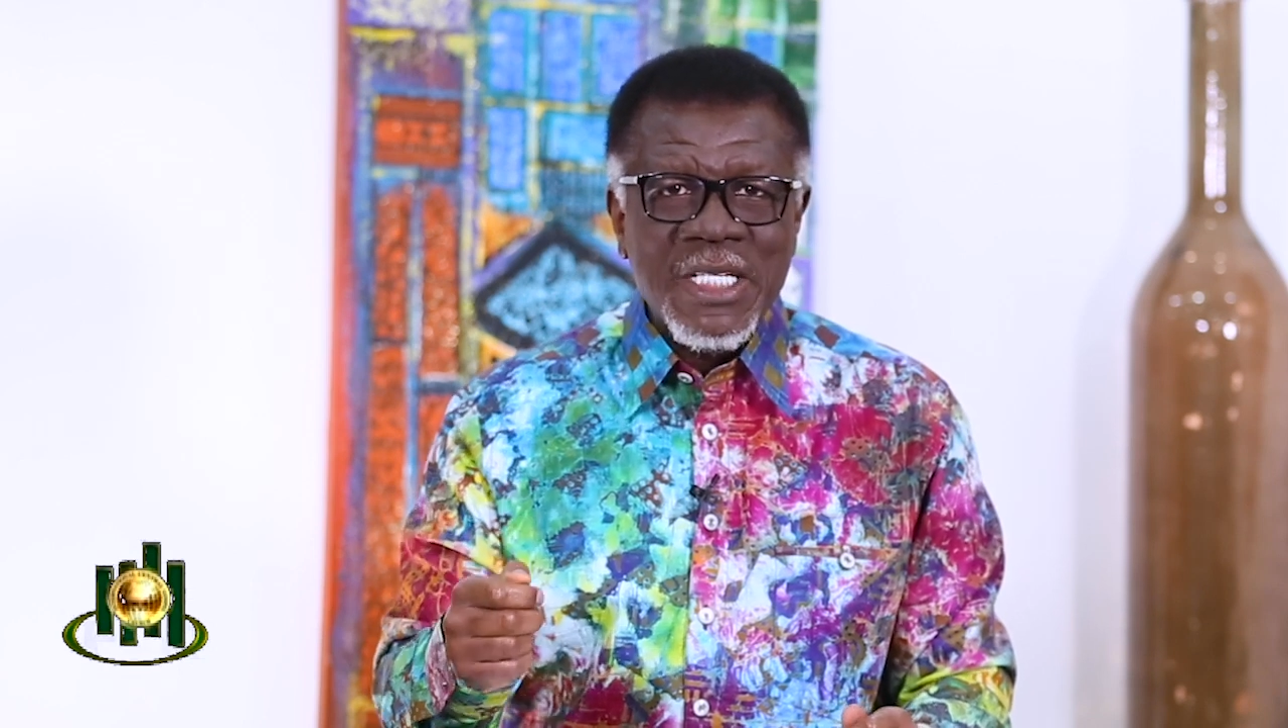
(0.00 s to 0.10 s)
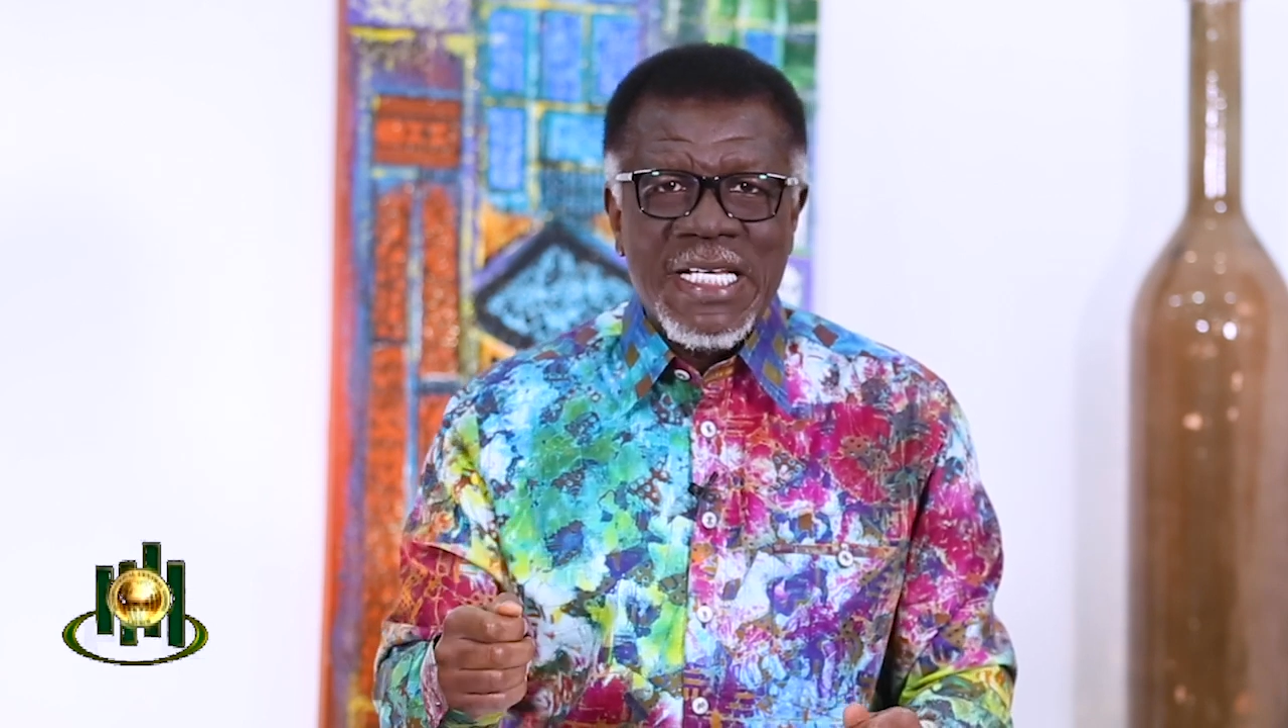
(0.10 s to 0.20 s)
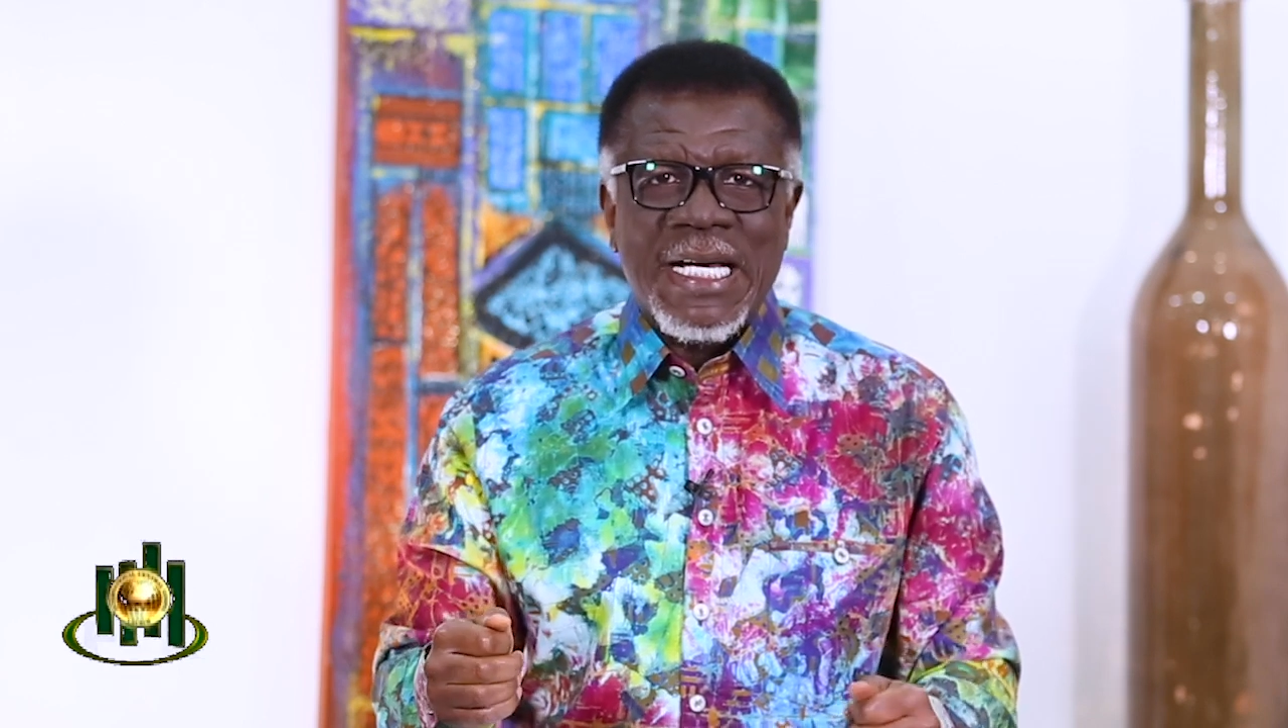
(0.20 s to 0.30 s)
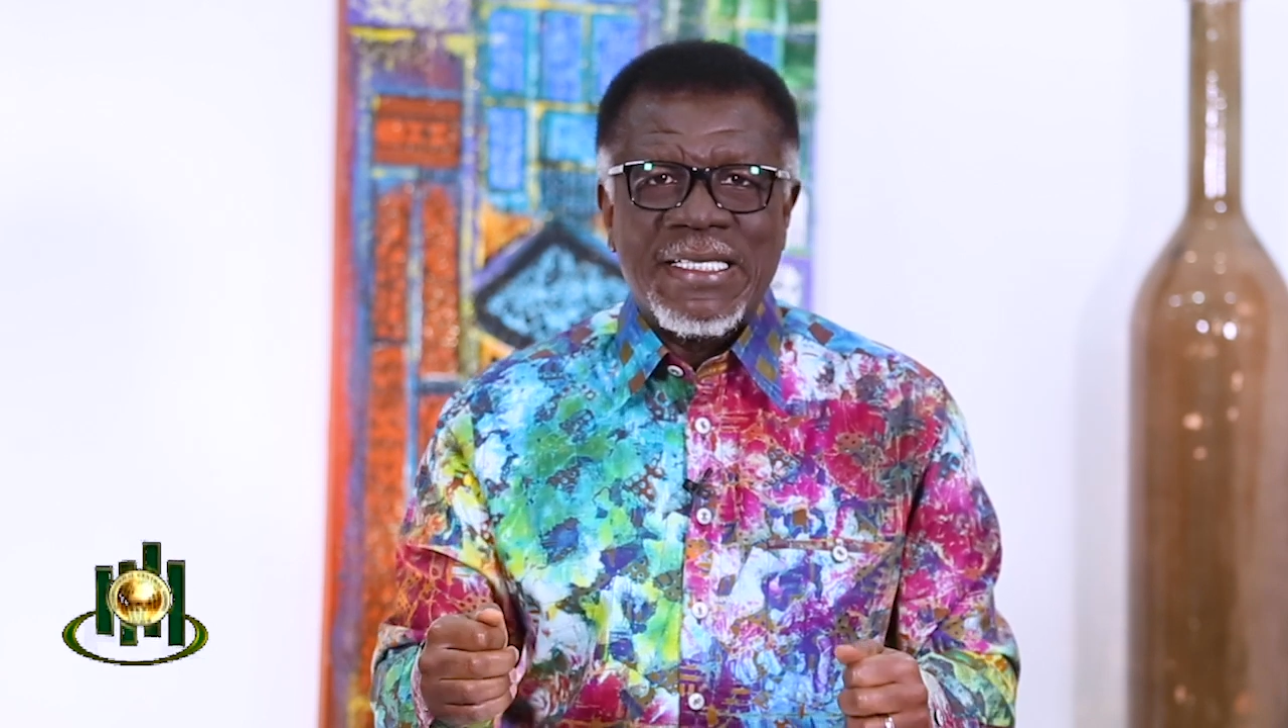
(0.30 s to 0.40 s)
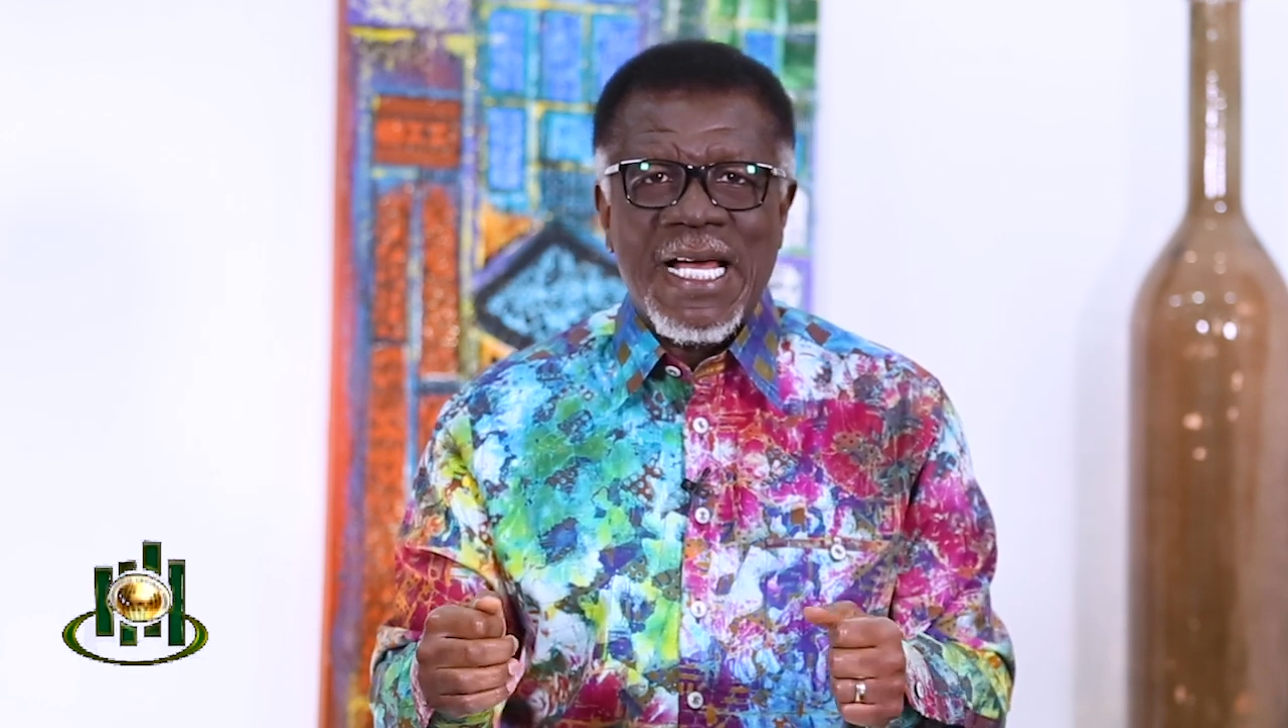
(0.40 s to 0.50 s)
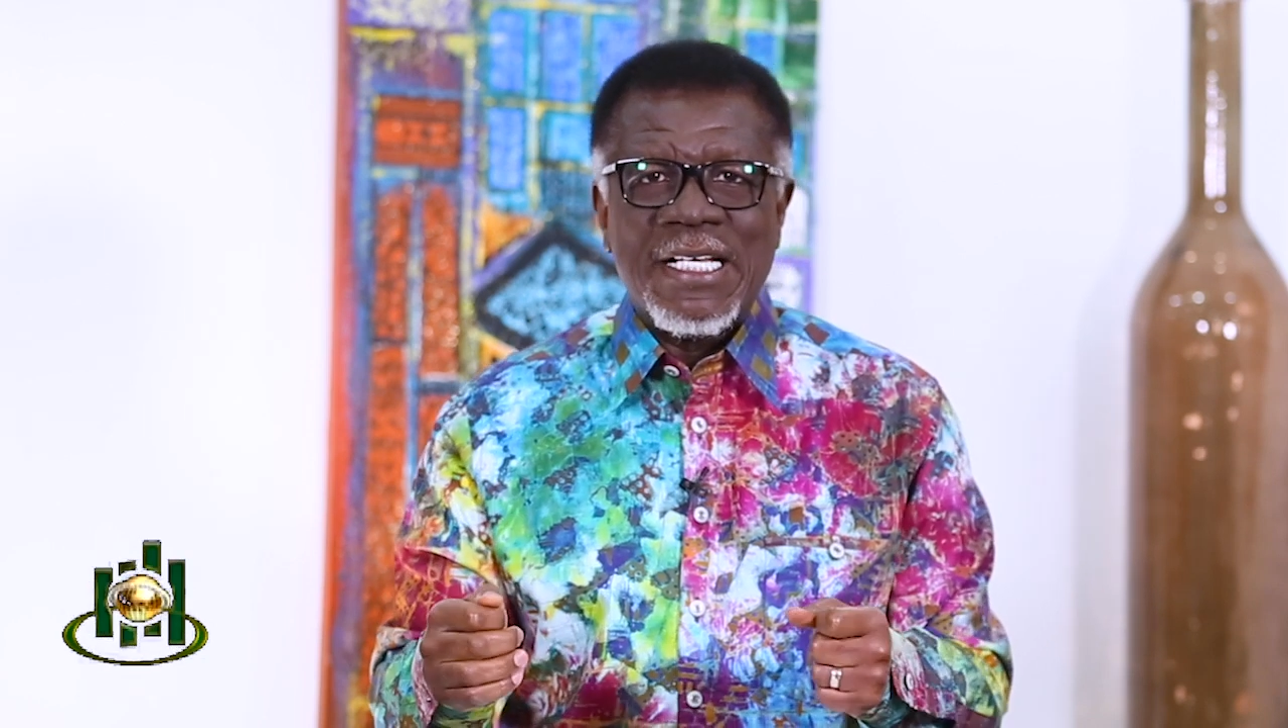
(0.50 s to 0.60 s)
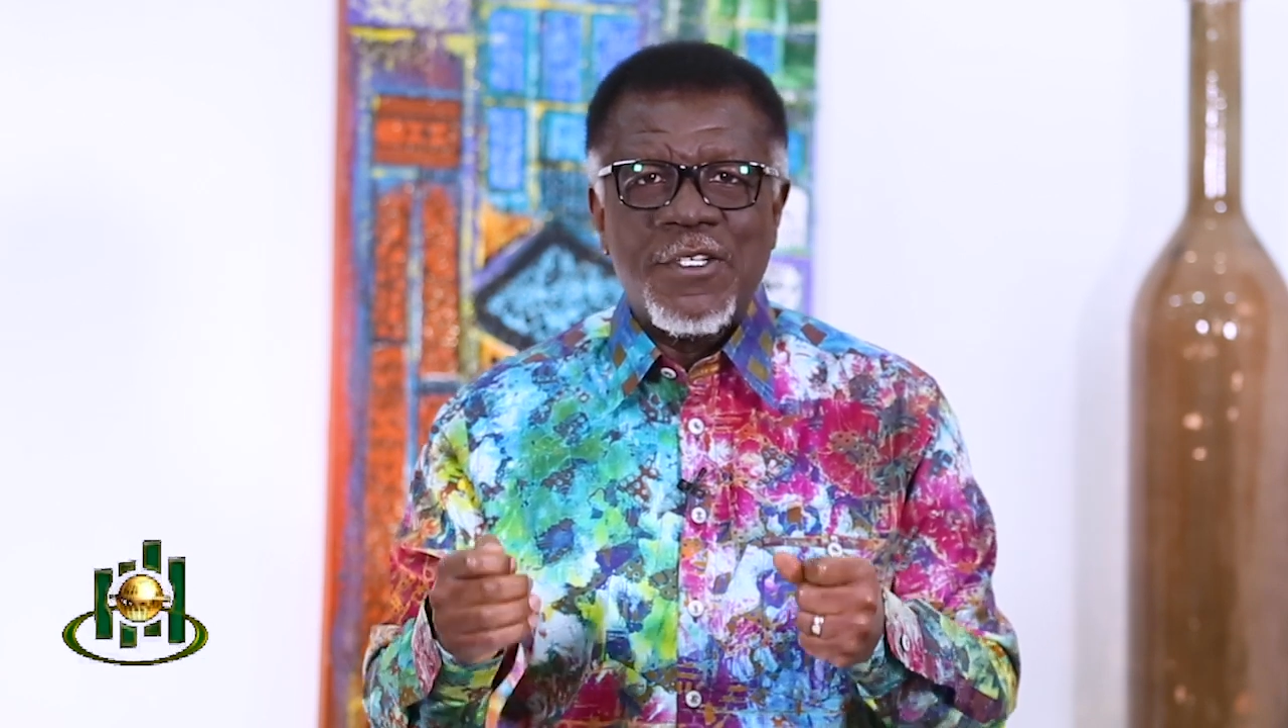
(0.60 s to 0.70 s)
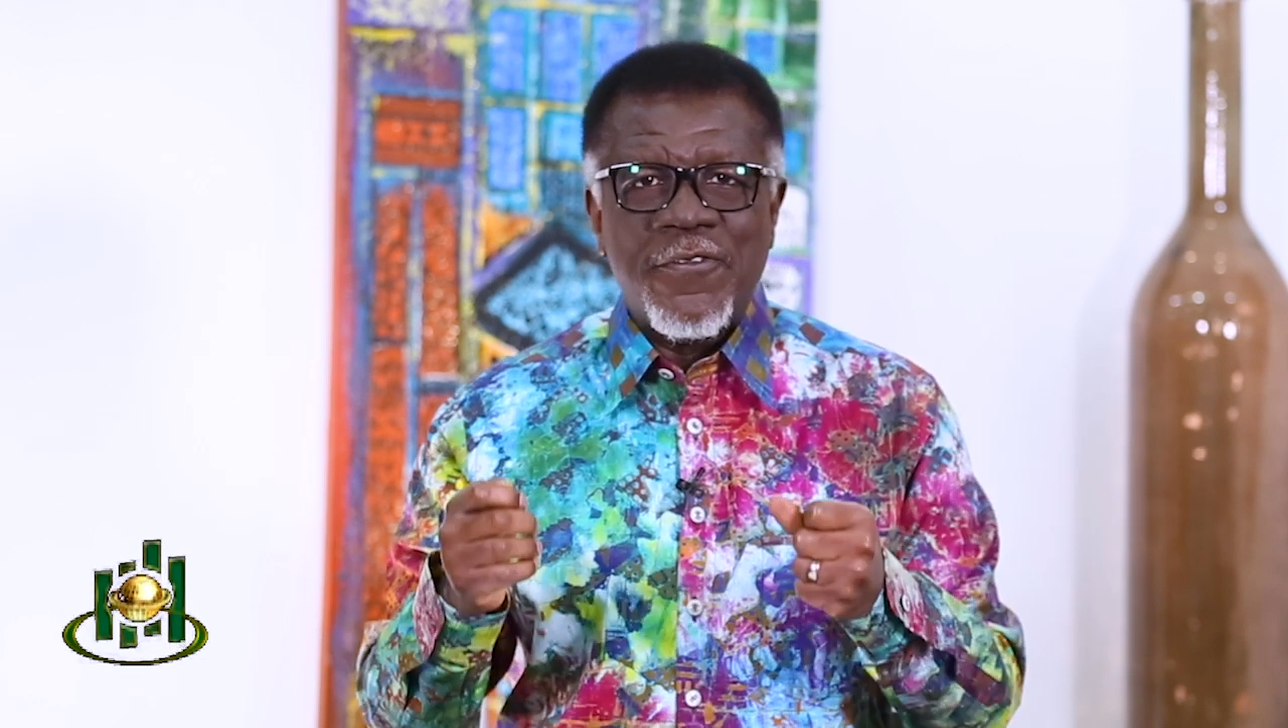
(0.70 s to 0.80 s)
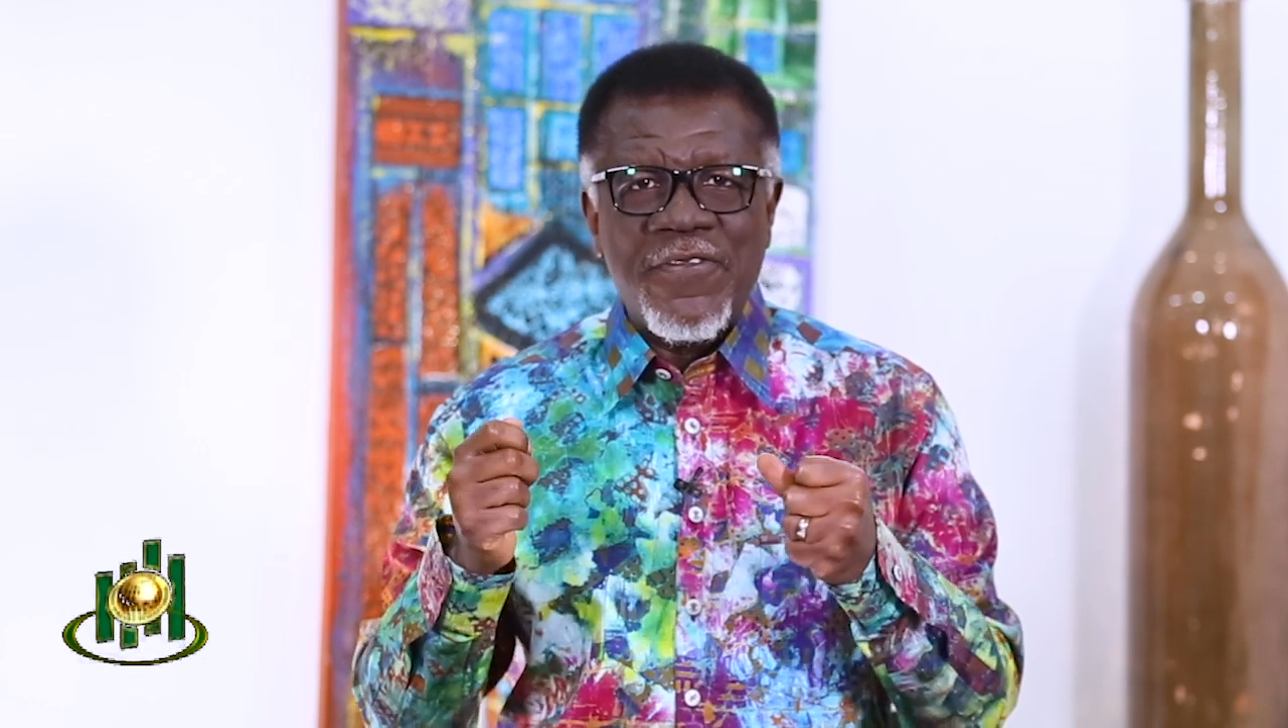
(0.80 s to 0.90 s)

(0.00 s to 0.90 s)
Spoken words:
He attacks your